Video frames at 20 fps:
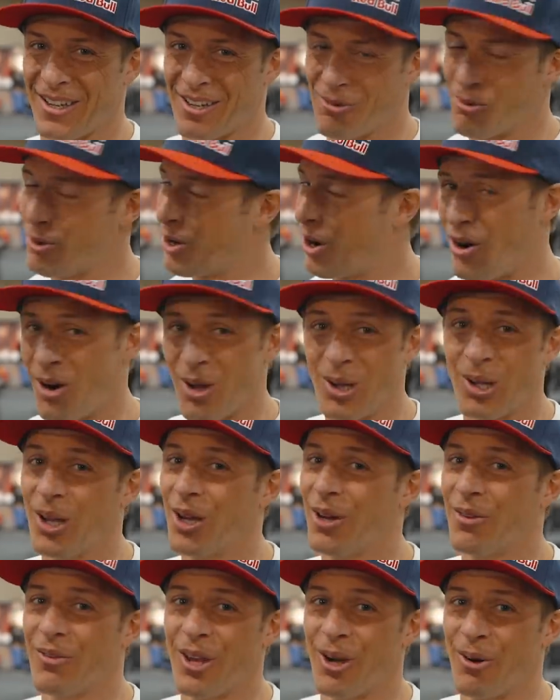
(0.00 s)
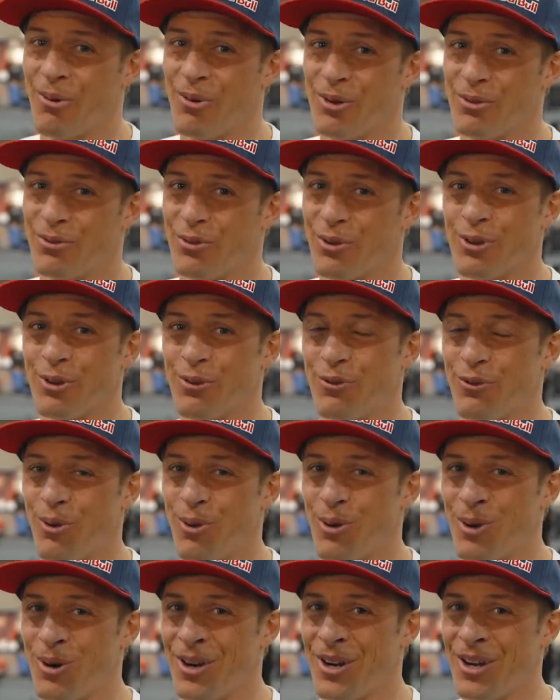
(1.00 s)
we all love that
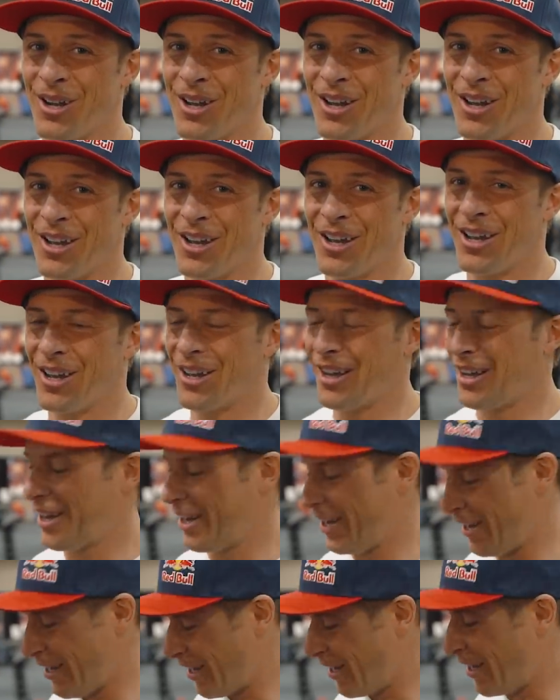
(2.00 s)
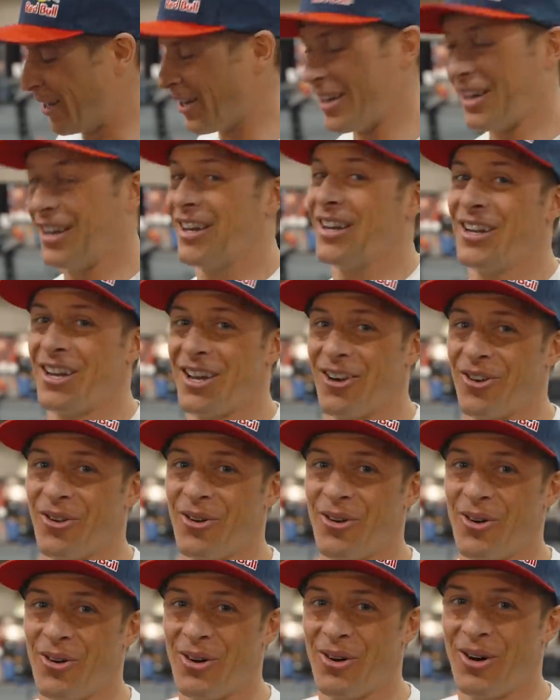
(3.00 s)
144.
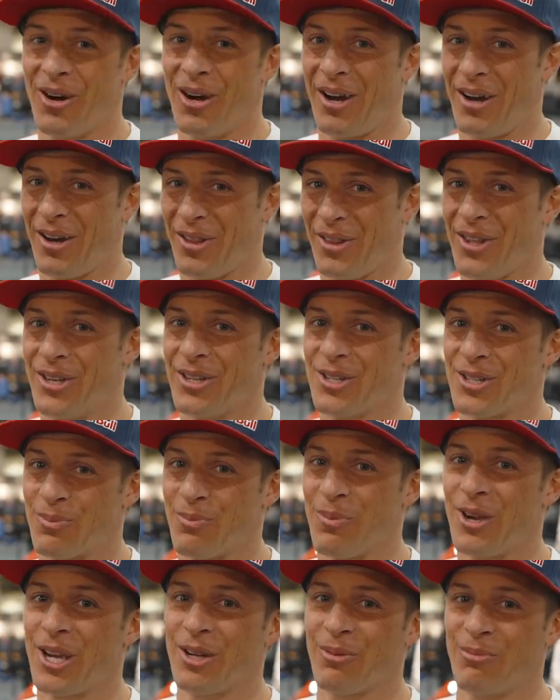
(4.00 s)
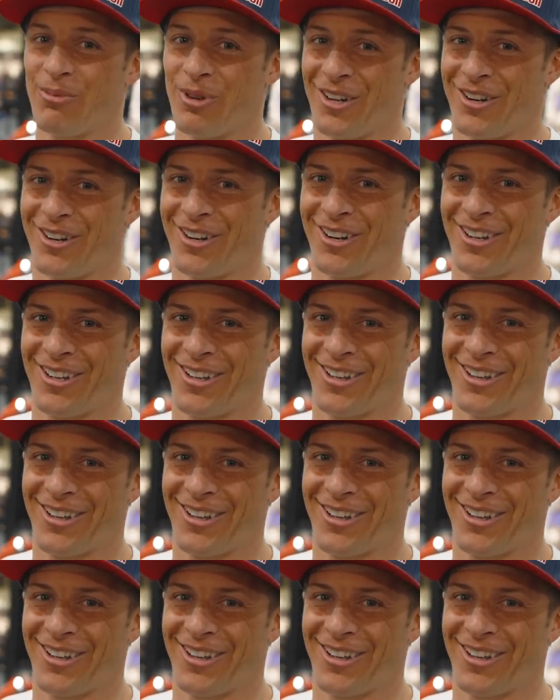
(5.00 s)
Now they just made it better.